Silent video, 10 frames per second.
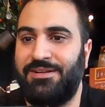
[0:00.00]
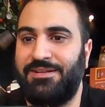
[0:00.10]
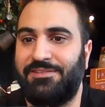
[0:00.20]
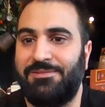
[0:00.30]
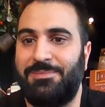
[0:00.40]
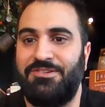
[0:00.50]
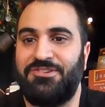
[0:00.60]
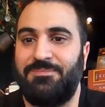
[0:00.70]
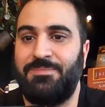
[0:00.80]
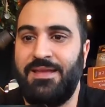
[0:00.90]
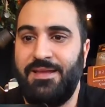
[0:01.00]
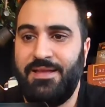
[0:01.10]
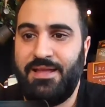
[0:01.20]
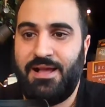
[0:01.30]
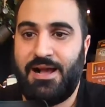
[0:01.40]
and Azerbaijan.
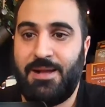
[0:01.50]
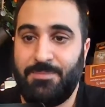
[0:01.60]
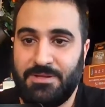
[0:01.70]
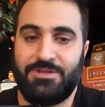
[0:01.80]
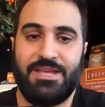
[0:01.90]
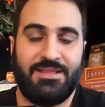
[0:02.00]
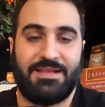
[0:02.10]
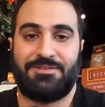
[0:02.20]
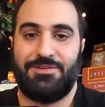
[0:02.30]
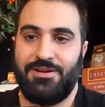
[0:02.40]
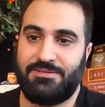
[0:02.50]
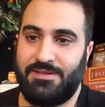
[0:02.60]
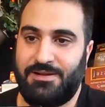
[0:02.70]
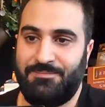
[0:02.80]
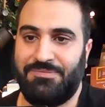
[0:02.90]
Look, yeah, that's correct.
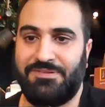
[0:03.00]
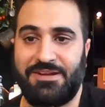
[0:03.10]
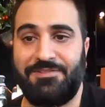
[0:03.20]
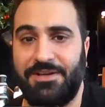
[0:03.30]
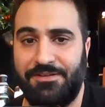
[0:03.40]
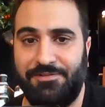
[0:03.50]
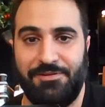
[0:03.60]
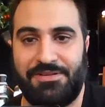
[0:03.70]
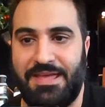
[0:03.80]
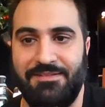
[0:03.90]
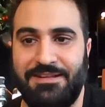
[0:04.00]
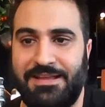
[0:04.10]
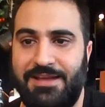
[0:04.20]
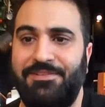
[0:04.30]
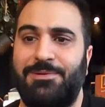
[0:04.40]
Saffron is used
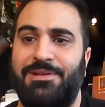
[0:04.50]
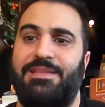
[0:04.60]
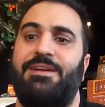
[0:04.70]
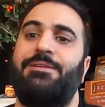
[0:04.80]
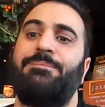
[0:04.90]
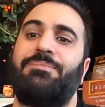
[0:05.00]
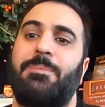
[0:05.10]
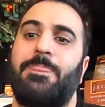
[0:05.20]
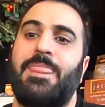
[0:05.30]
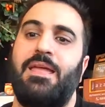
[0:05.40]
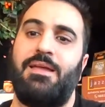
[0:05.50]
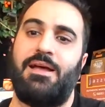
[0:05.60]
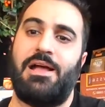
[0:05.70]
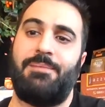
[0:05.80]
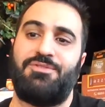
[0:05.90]
heavily everywhere now.
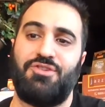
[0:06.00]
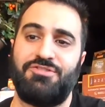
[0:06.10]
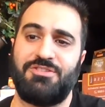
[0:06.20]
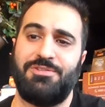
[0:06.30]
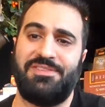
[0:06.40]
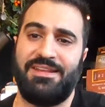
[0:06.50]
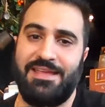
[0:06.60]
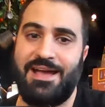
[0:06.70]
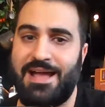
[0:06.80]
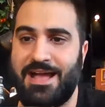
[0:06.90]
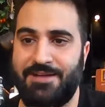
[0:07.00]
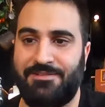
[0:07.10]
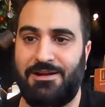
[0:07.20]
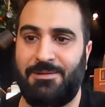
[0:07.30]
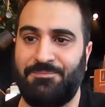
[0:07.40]
Georgian cuisine, yeah, I have.
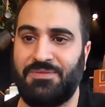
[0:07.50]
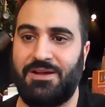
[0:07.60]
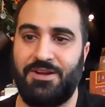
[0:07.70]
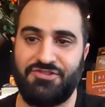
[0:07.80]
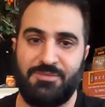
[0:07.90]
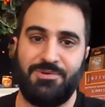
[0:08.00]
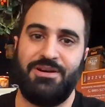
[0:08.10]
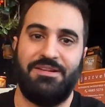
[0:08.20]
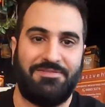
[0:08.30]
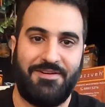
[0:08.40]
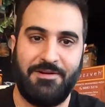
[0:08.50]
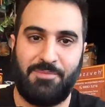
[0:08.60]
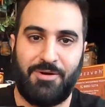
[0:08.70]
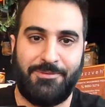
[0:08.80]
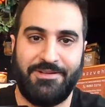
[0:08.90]
Khachaburi is very
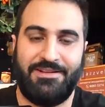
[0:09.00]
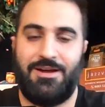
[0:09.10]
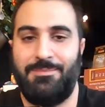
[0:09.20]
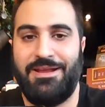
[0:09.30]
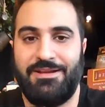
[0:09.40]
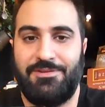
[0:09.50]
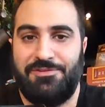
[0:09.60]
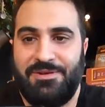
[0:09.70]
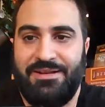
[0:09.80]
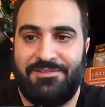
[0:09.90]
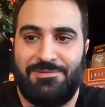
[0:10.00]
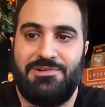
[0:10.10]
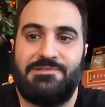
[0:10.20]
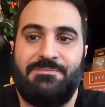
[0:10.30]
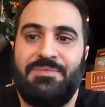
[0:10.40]
popular in Armenian cuisine as
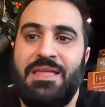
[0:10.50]
well.